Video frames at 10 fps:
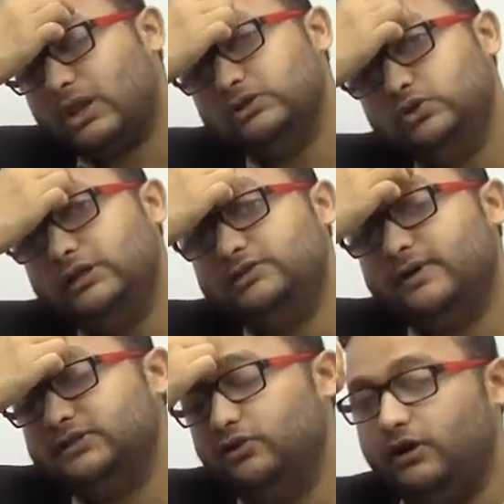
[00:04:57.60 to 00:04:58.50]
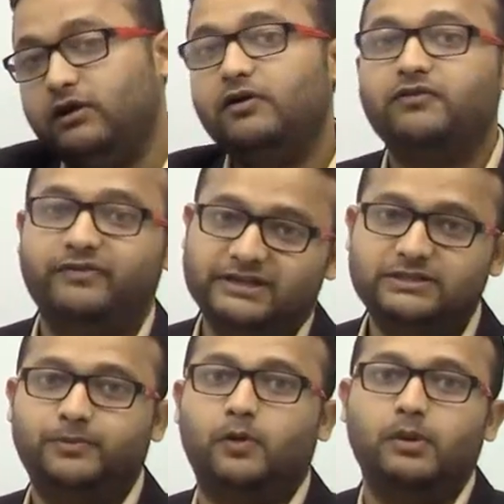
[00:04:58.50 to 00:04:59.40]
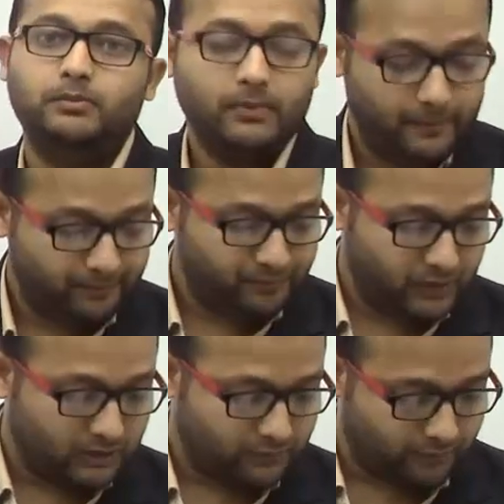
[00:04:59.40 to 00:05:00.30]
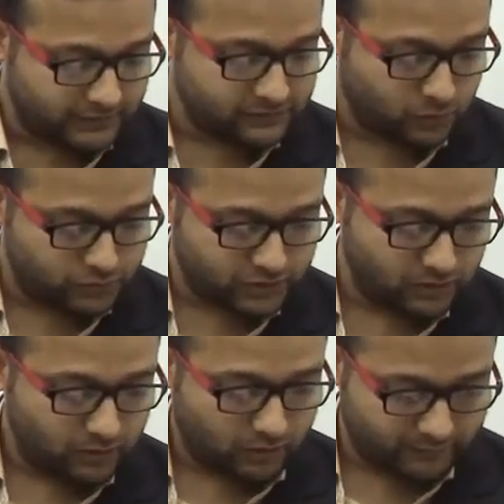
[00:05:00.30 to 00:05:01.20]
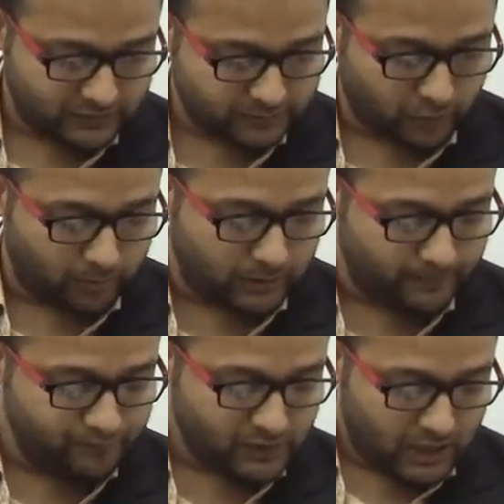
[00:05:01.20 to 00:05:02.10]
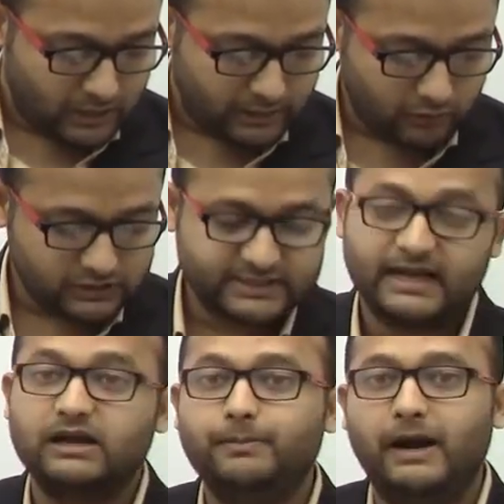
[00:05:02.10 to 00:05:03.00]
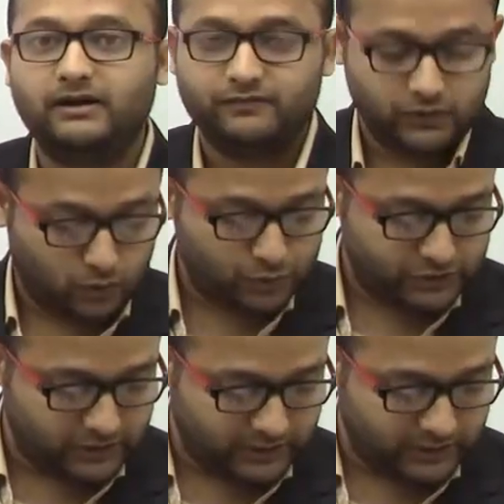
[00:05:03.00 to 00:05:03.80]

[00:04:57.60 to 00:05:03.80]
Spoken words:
So this was your first problem, first question of this problem. Now the second part of the question